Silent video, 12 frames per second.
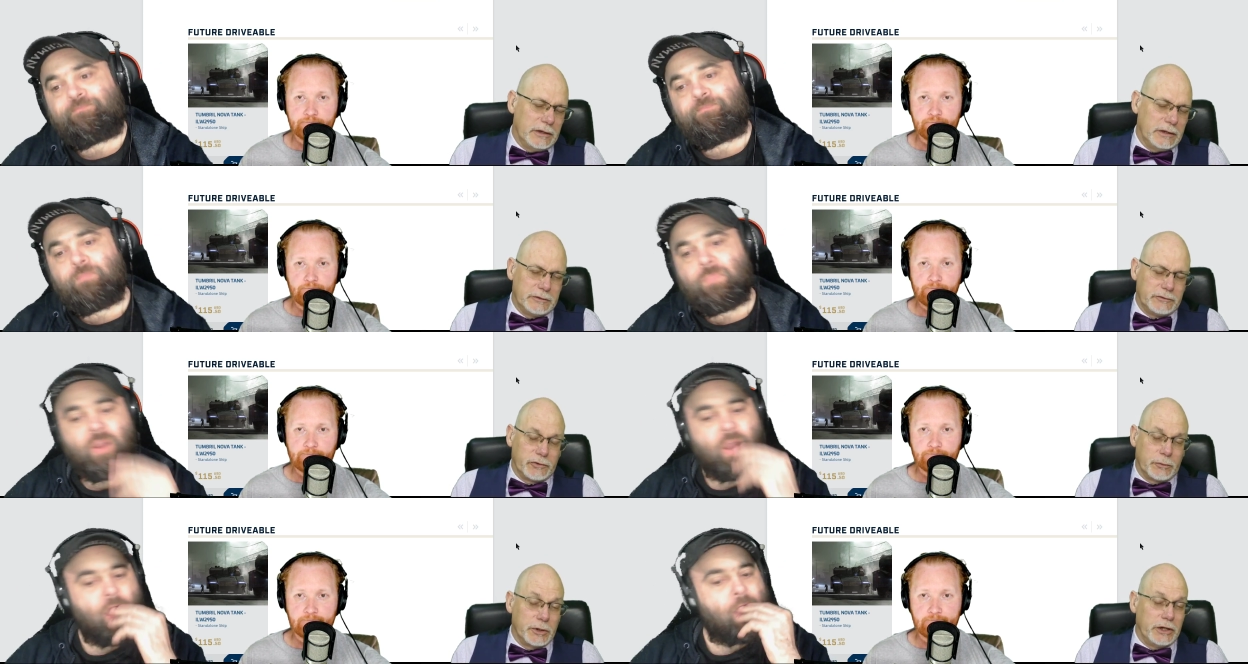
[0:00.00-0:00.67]
Speaker 1: for
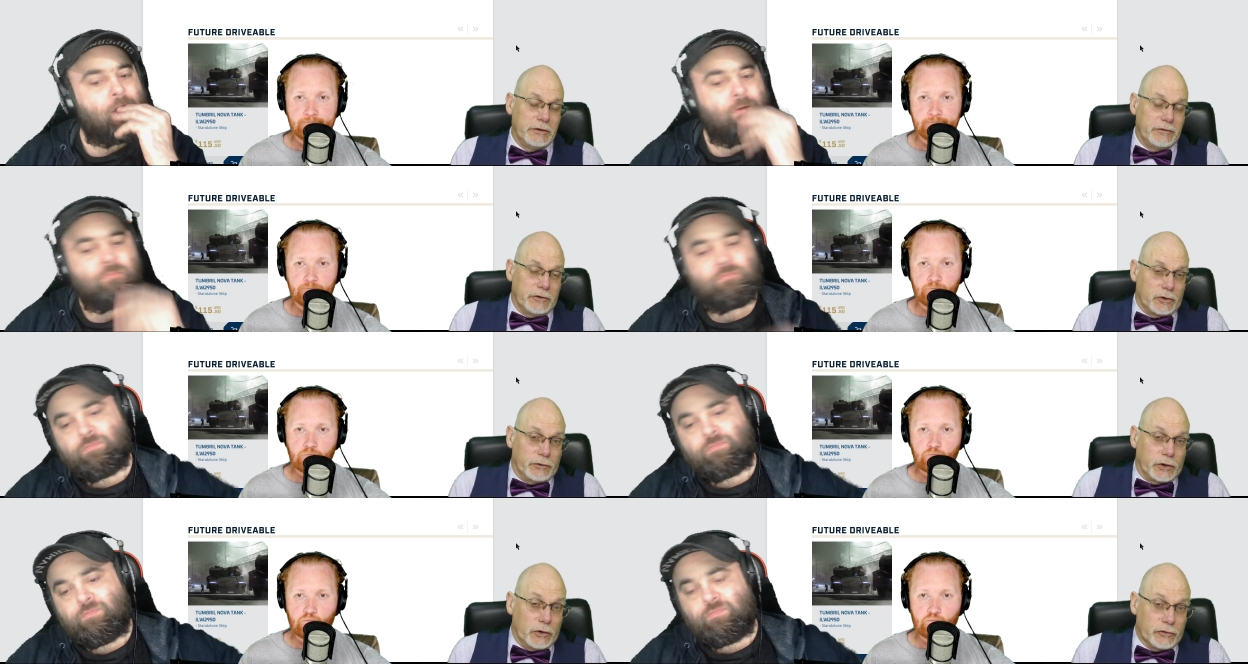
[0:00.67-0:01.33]
me, the, the
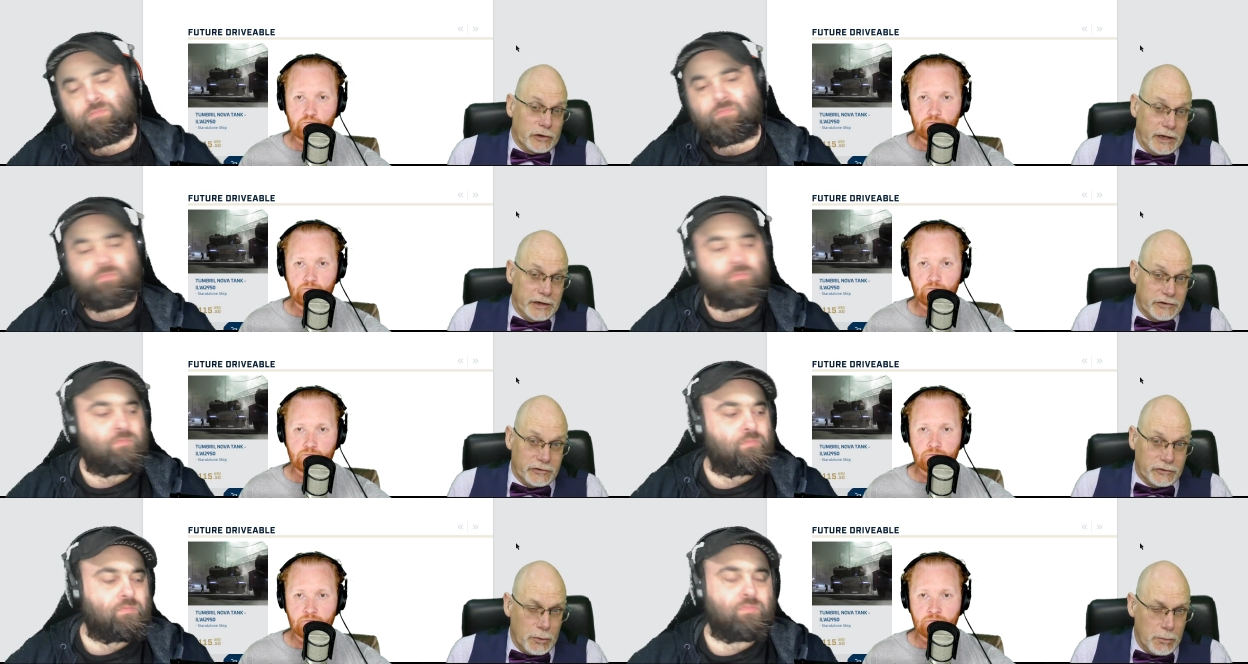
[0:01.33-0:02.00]

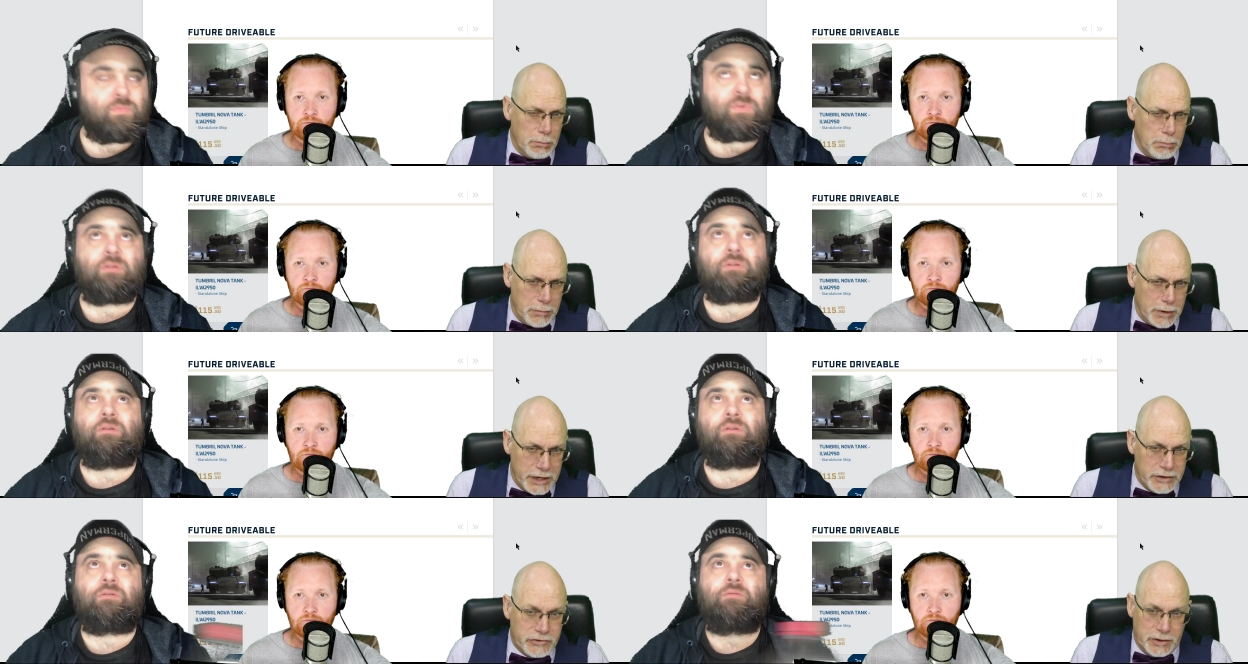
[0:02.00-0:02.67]
Constellation's got
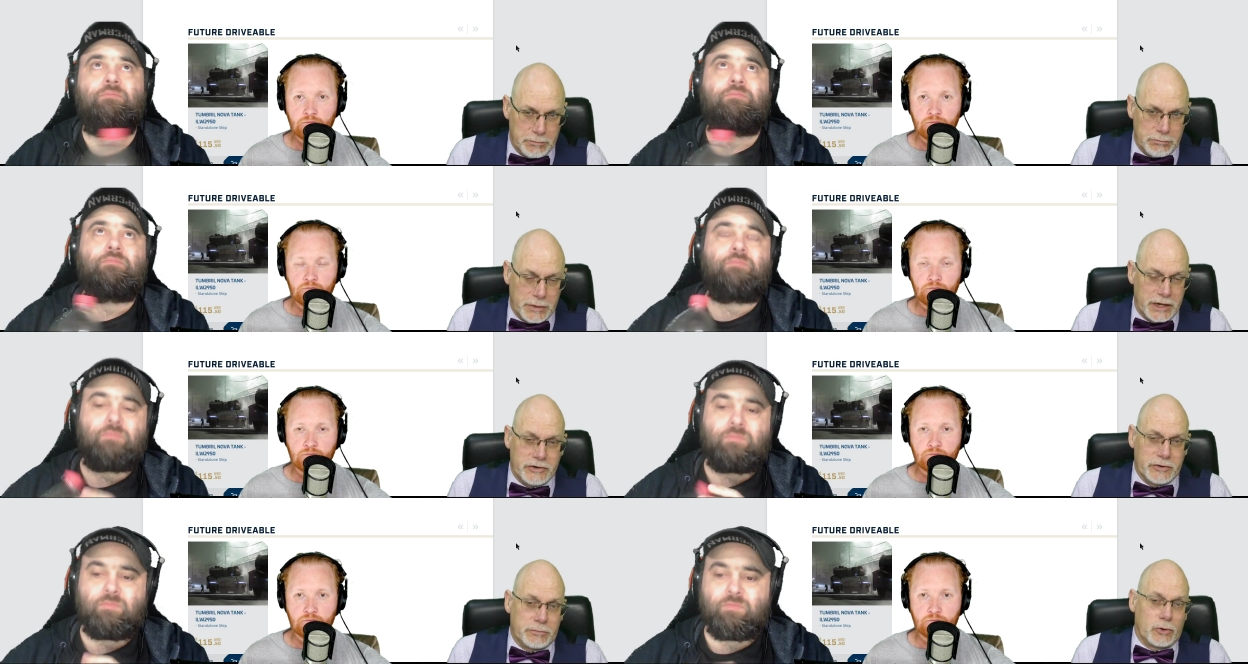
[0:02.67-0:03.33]
major,
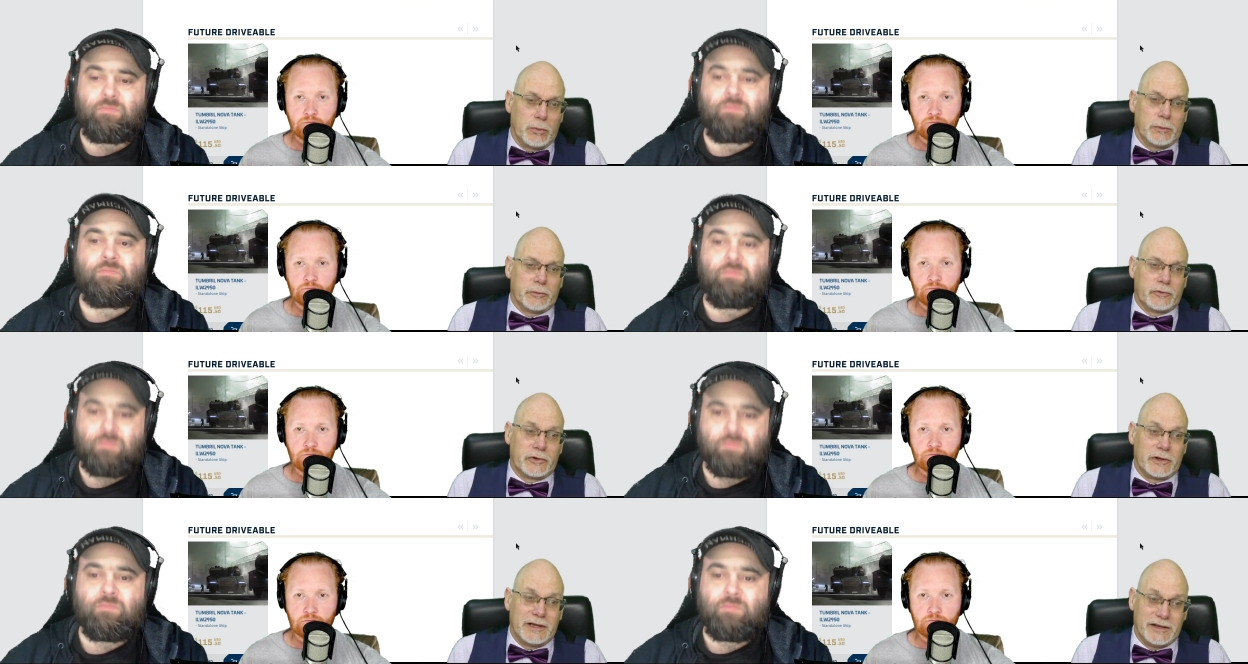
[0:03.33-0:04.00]
major problems.
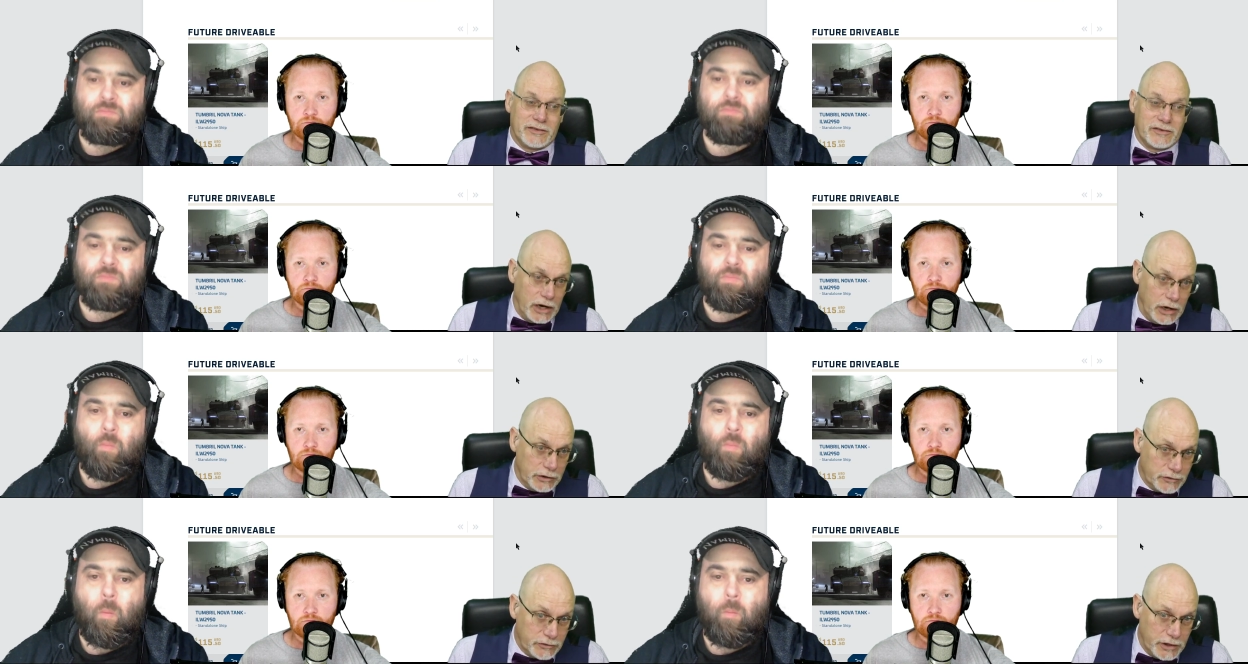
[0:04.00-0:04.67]
Its
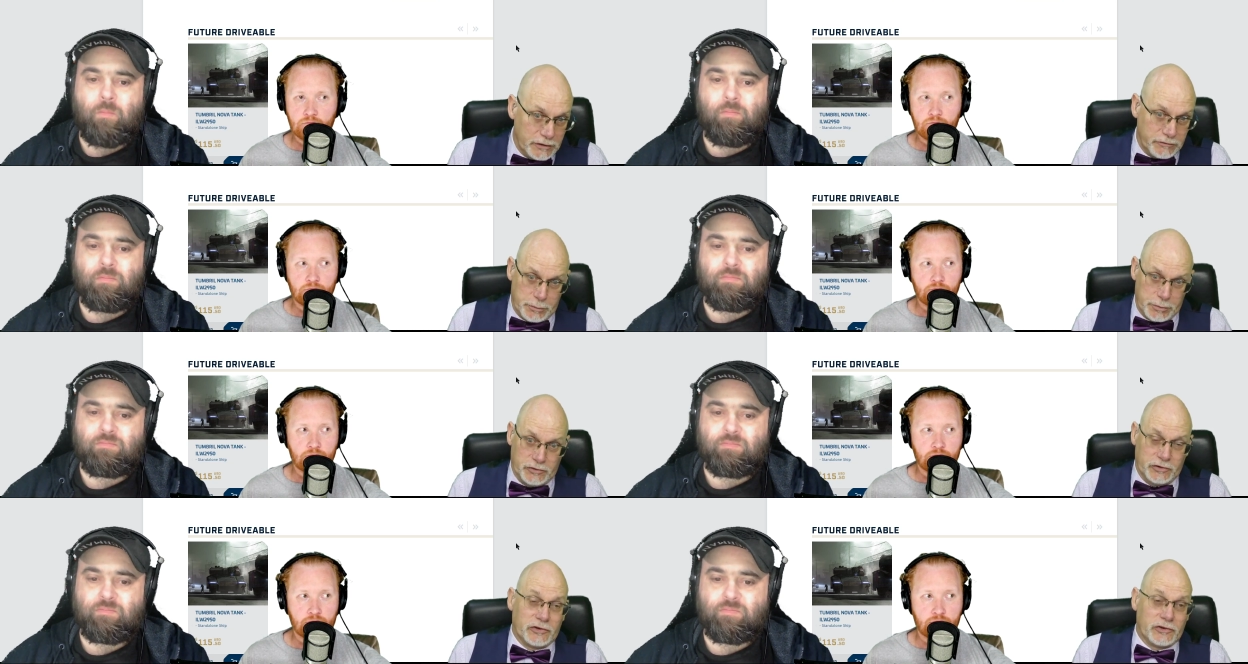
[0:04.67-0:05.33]
turrets suck, the
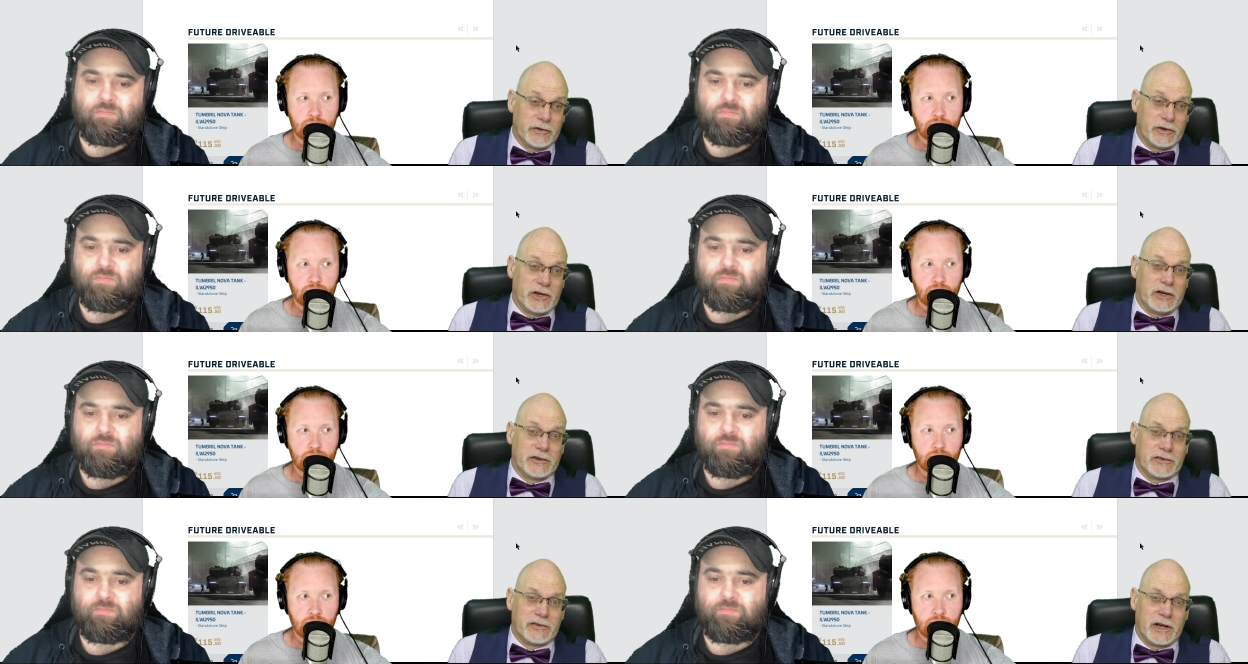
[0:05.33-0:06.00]
position of the
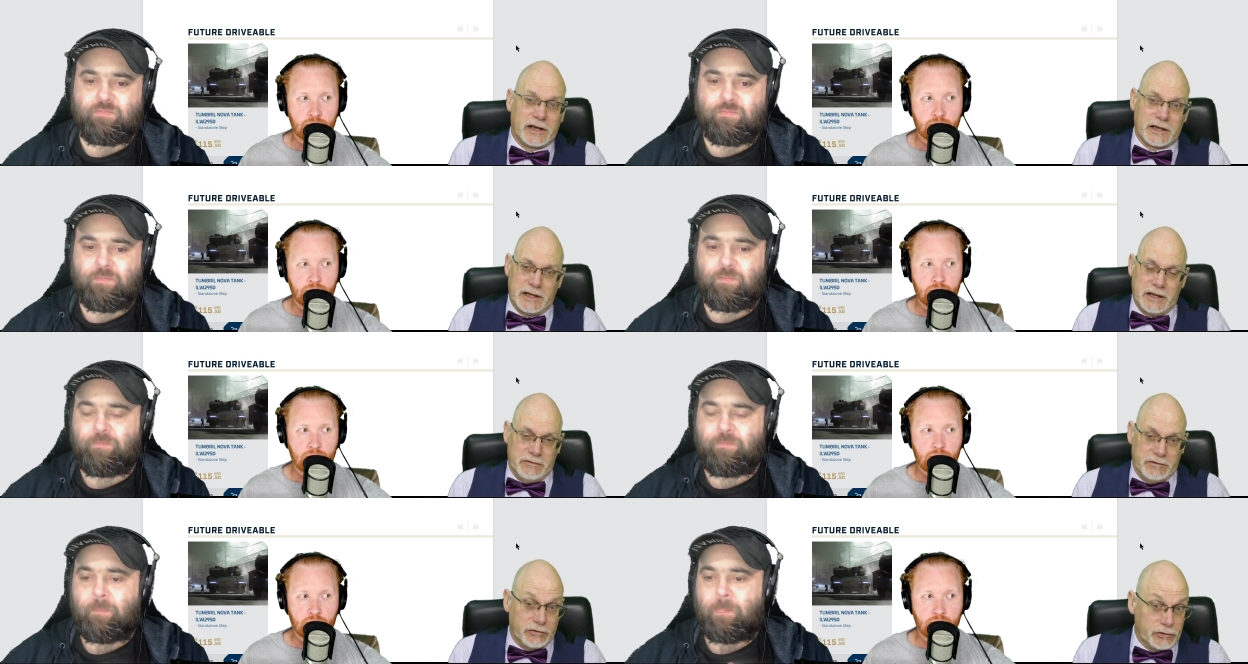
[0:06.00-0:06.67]
turrets suck.
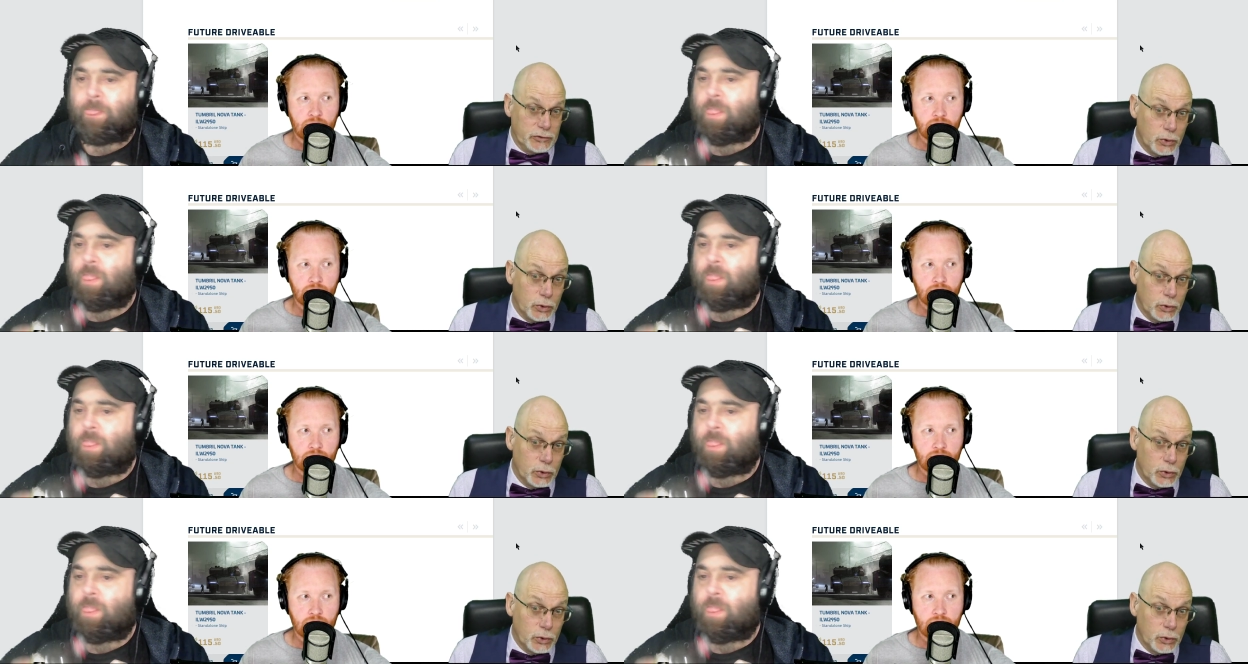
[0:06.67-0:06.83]
They've still got